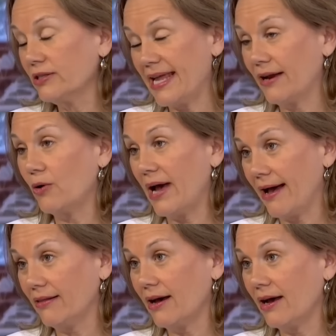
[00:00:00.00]
NATO
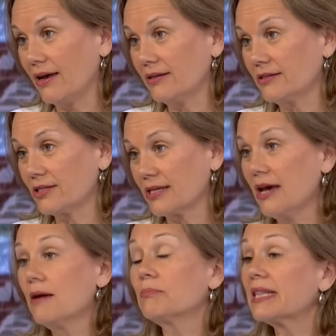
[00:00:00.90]
allies
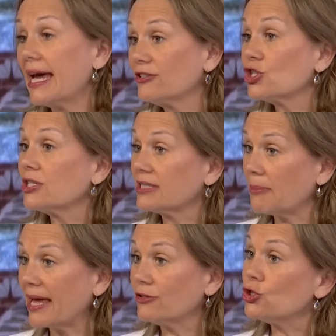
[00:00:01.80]
pledged to
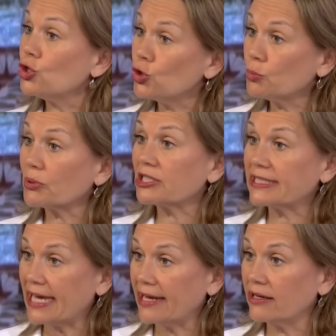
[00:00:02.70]
spend
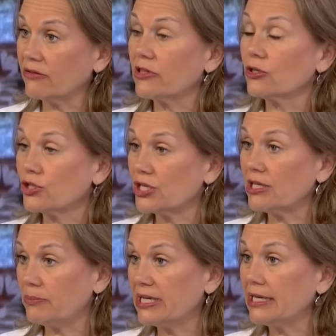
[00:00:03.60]
2% of their
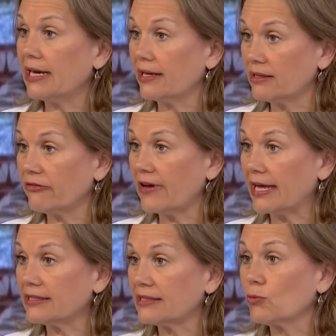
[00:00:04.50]
GDP on
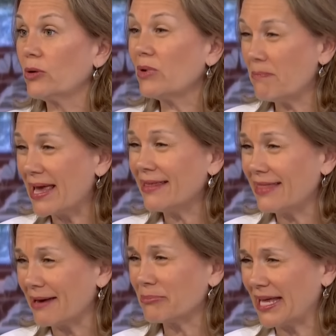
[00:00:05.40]
defense. When we made
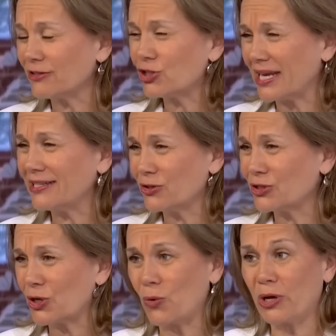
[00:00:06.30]
that pledge 10 years
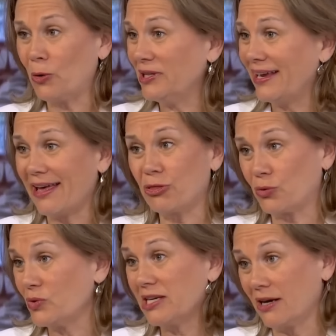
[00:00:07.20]
ago, we only had
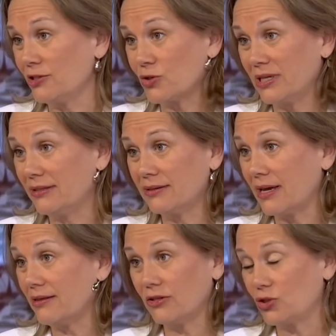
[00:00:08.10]
three countries
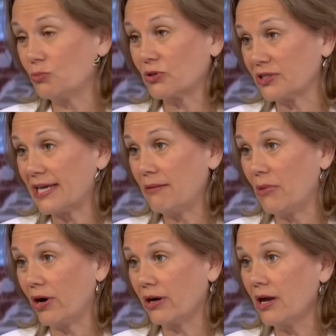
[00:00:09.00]
at the 2%
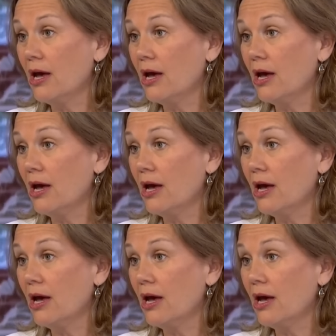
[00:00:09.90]
mark.